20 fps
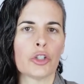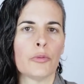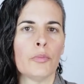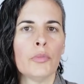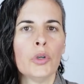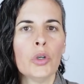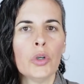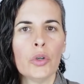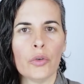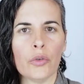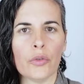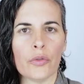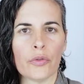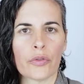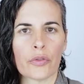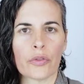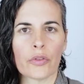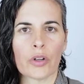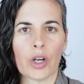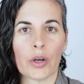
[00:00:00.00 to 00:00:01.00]
to
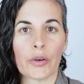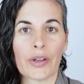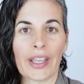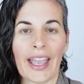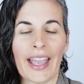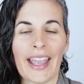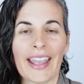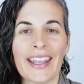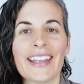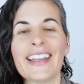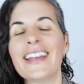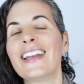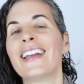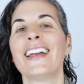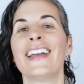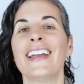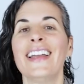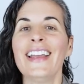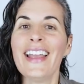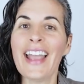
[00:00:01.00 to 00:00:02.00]
move
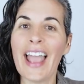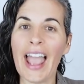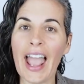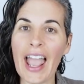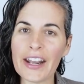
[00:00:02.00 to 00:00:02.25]
okay?